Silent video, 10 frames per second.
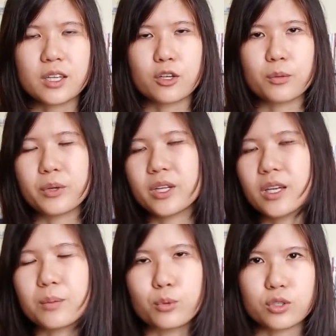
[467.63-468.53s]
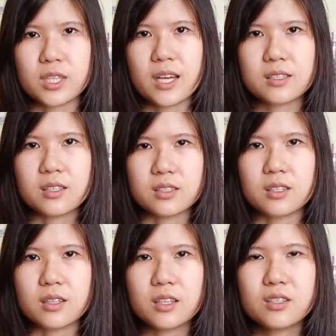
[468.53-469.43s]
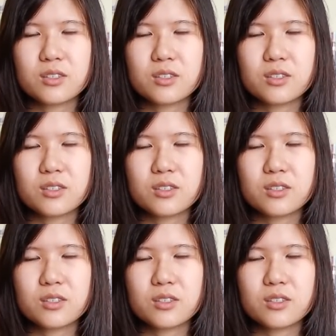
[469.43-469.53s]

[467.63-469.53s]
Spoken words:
that your brain can process easily.